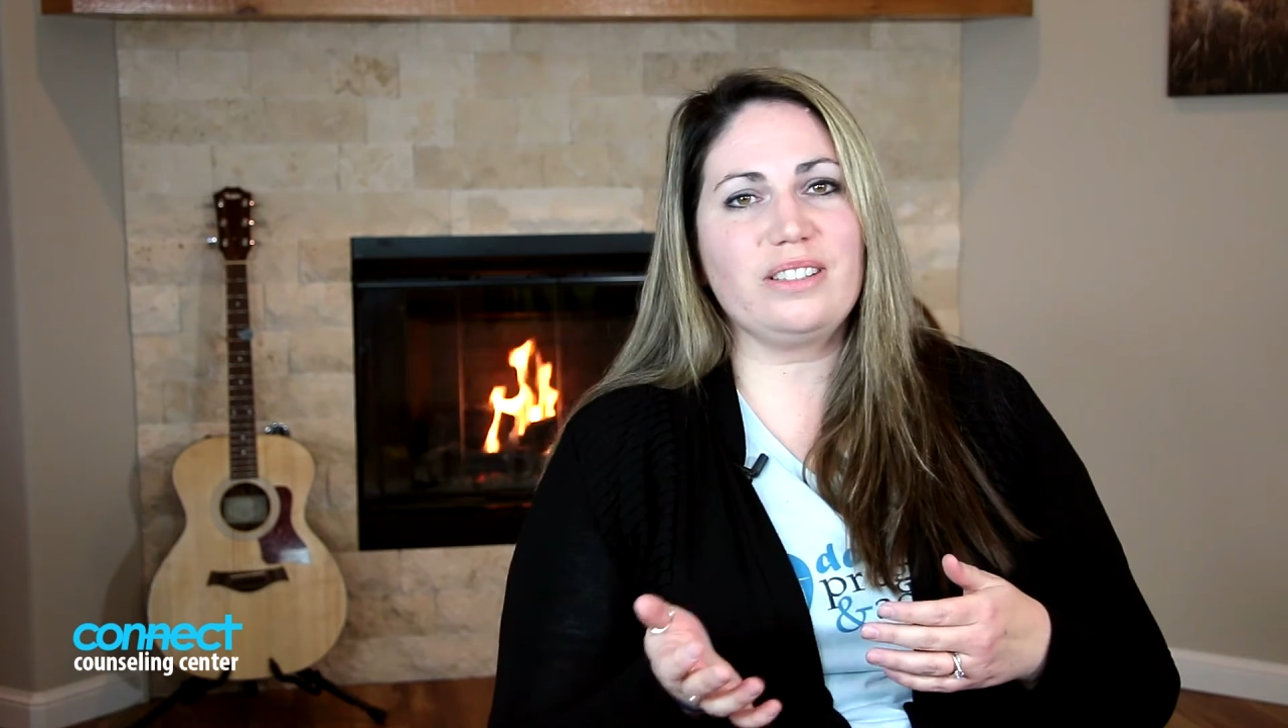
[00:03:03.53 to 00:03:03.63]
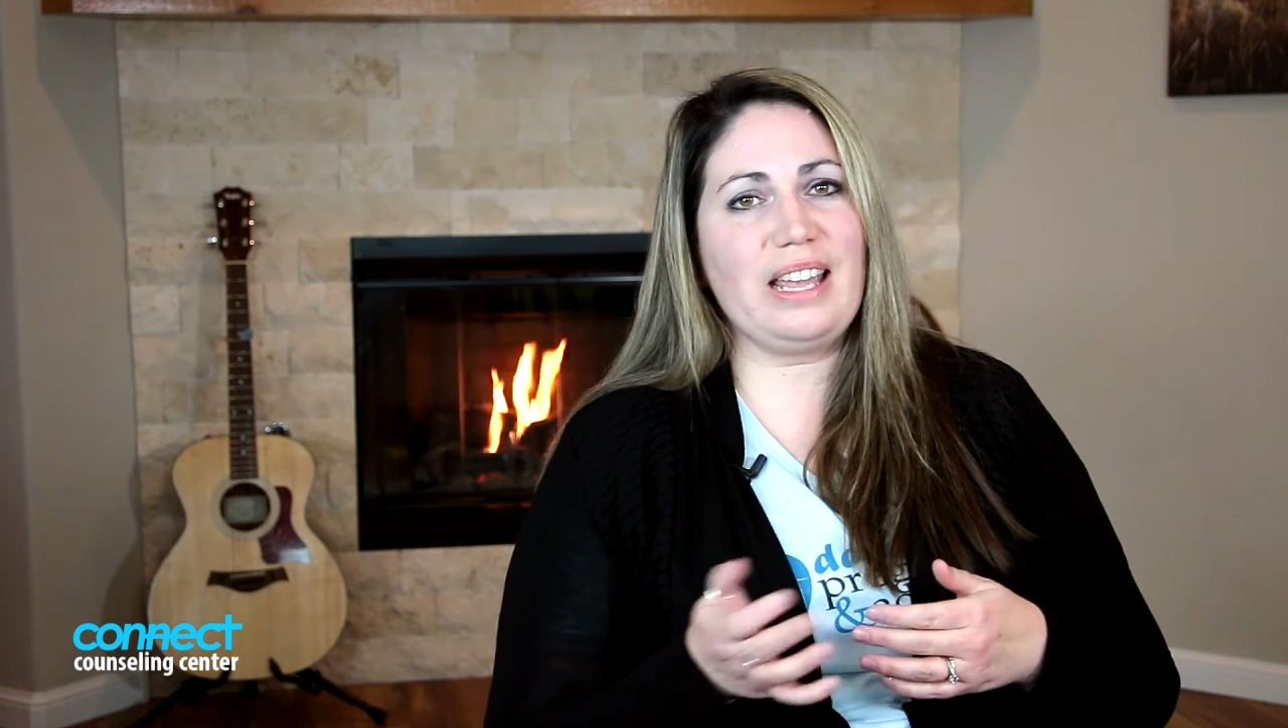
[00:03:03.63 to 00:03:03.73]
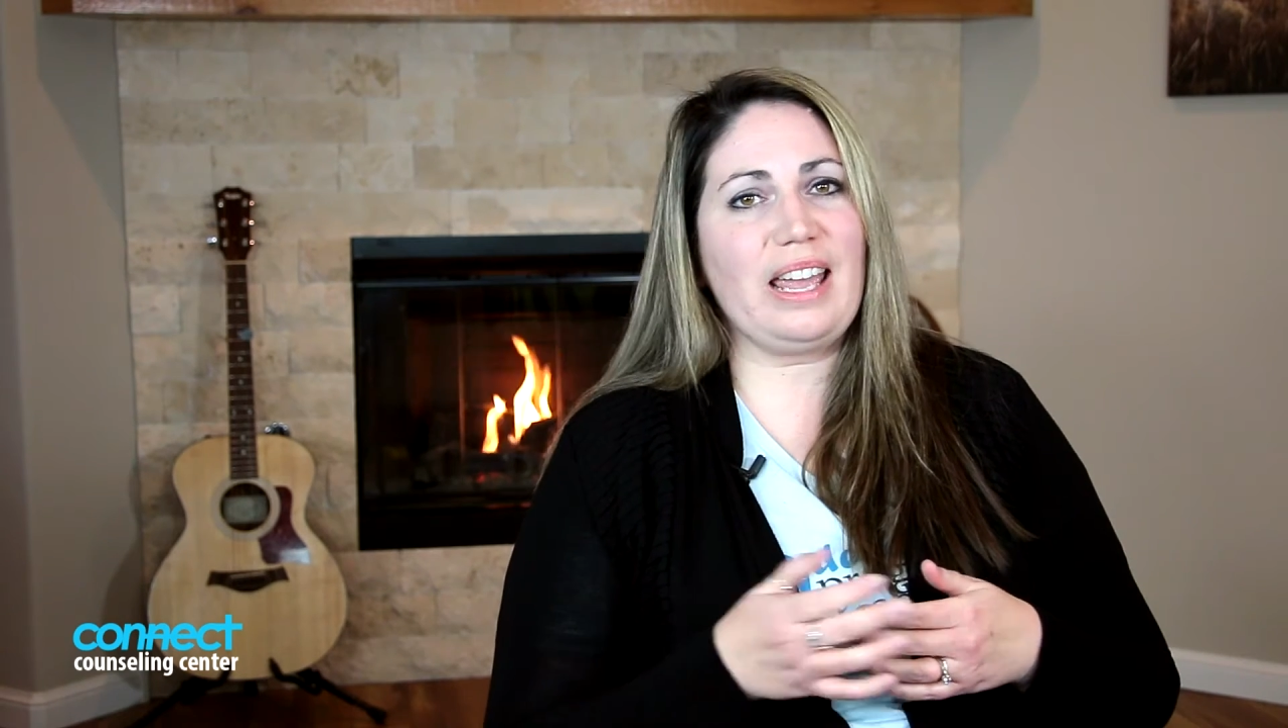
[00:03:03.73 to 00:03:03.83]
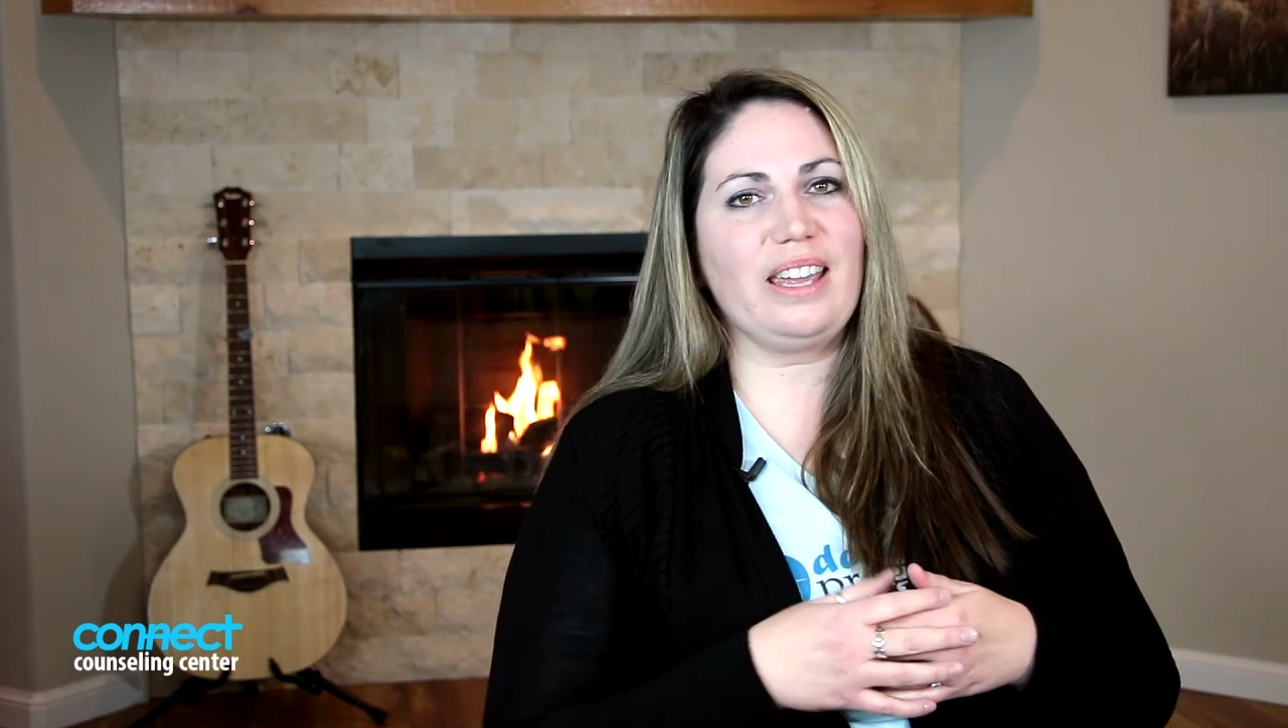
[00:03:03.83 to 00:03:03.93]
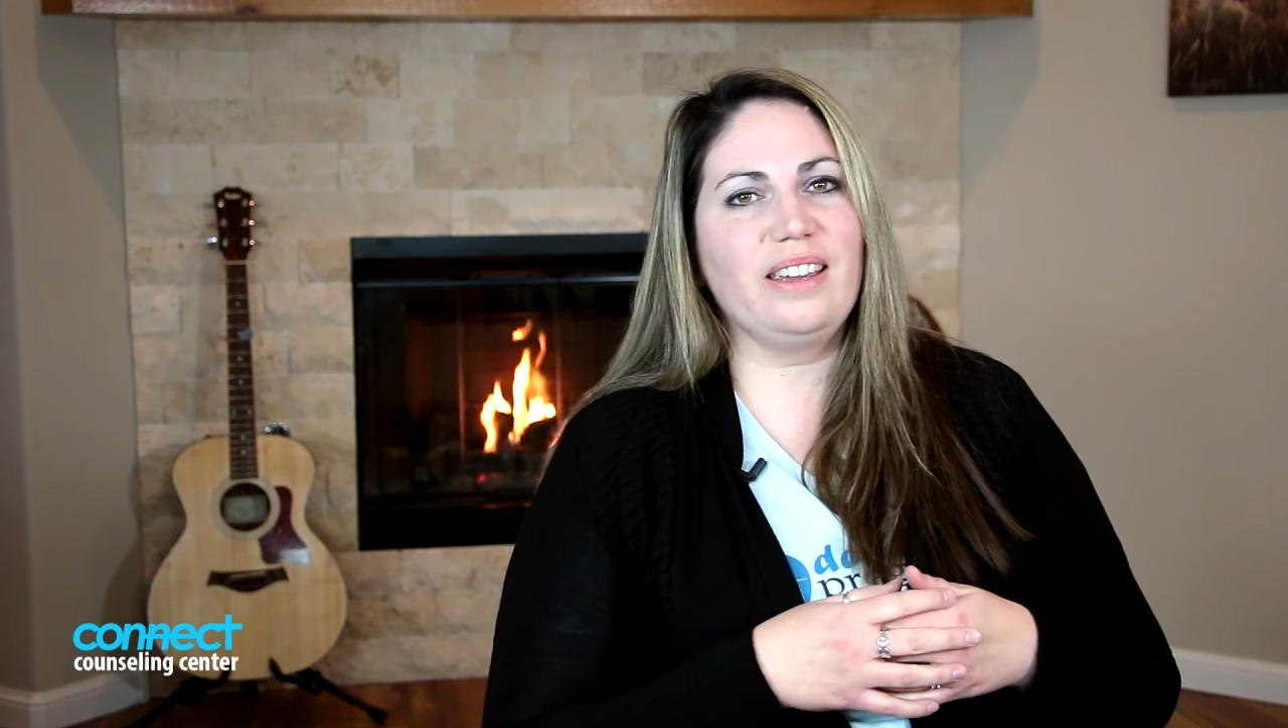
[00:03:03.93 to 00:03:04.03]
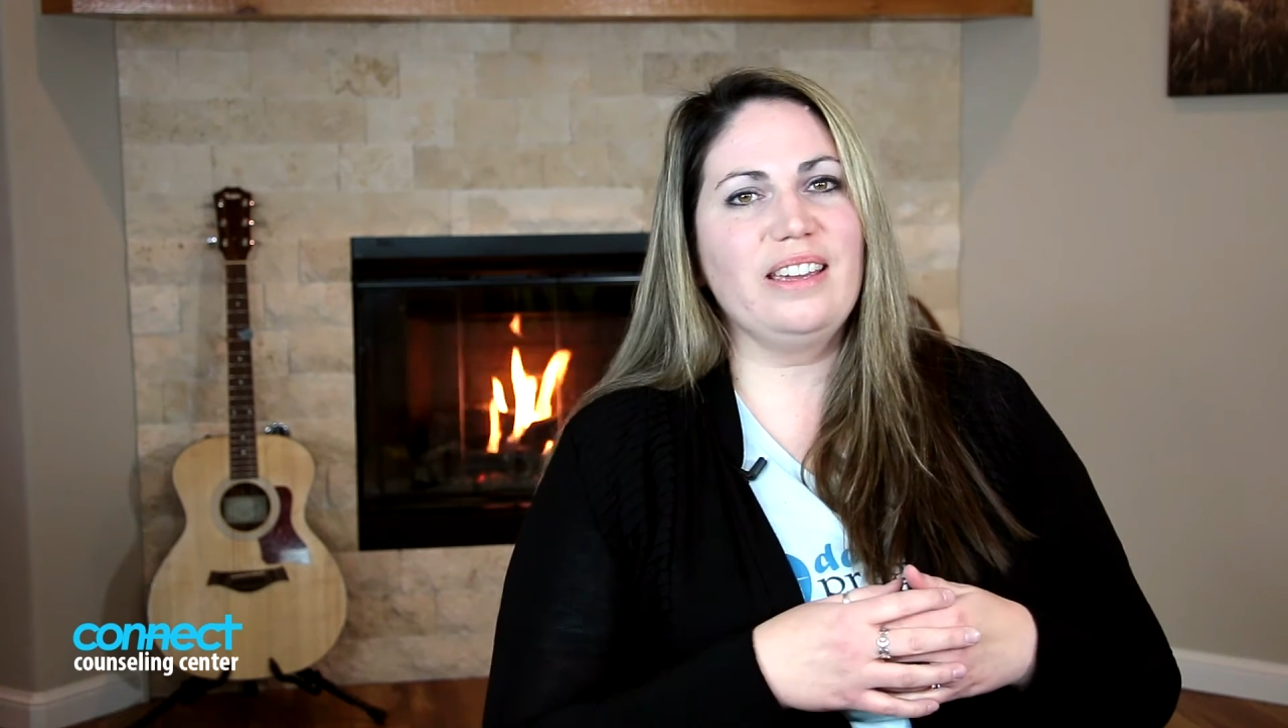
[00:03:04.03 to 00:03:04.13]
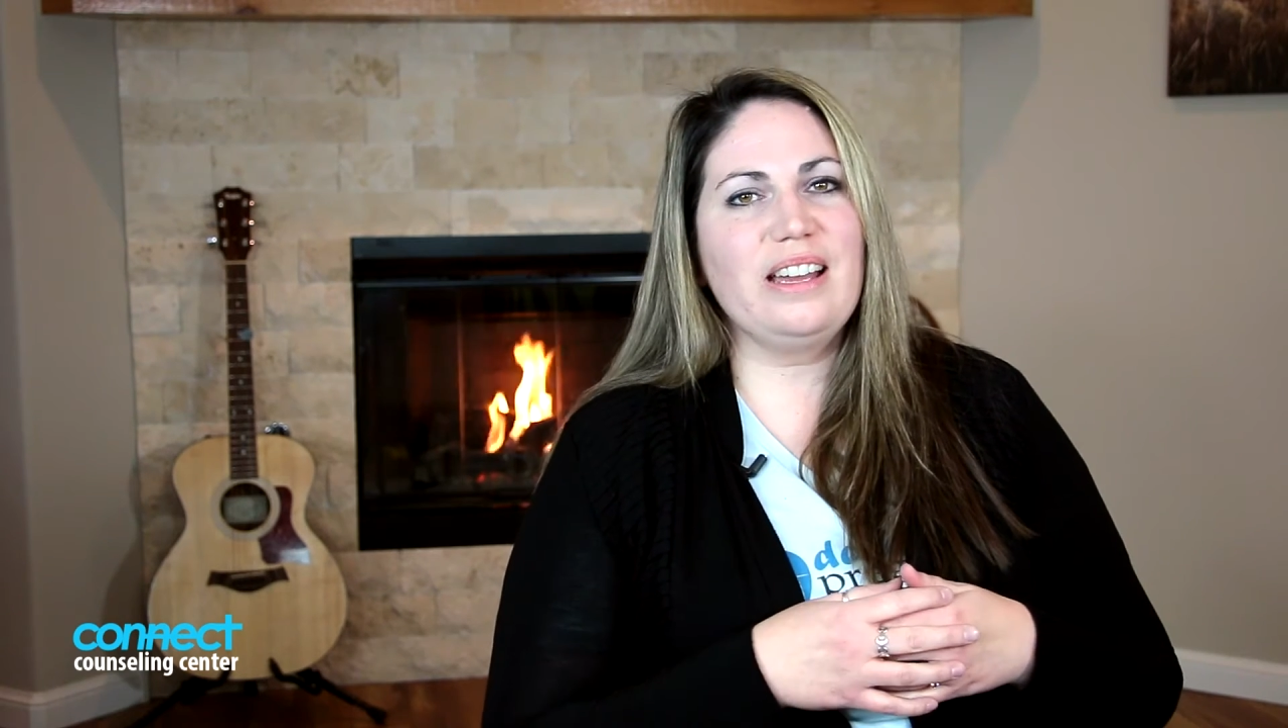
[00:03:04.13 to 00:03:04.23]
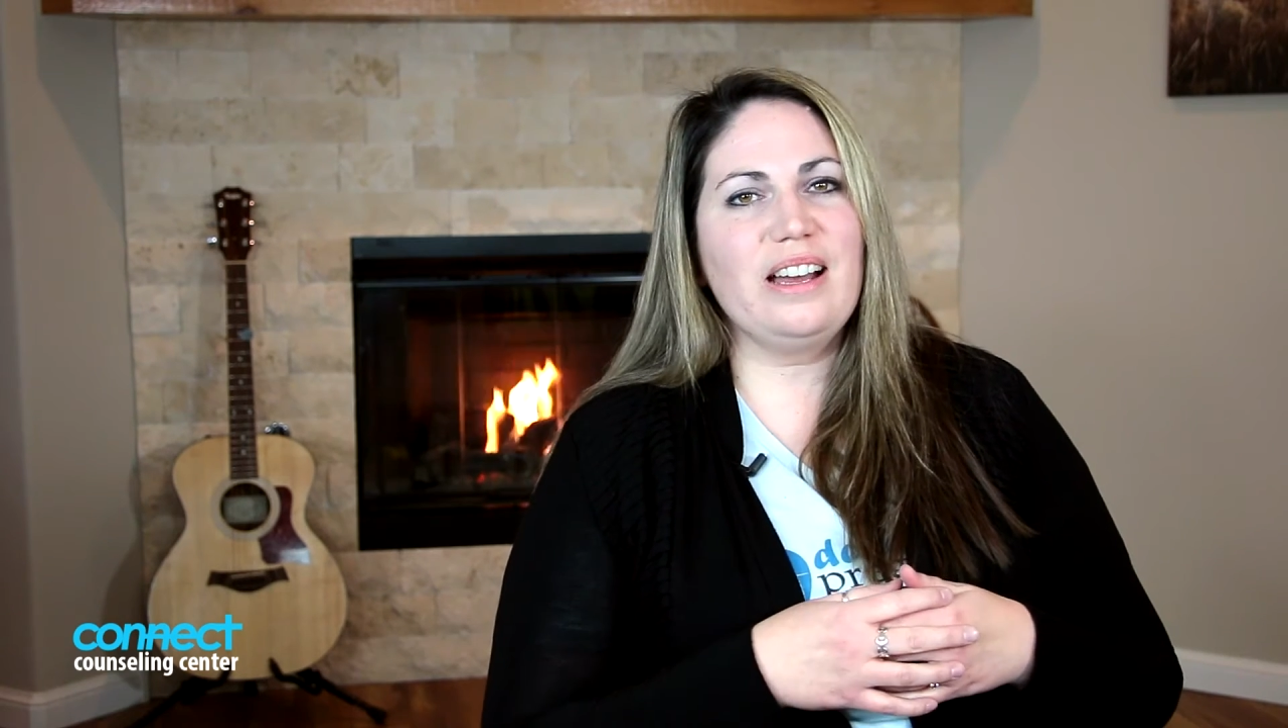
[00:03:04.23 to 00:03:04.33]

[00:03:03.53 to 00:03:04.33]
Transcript: day.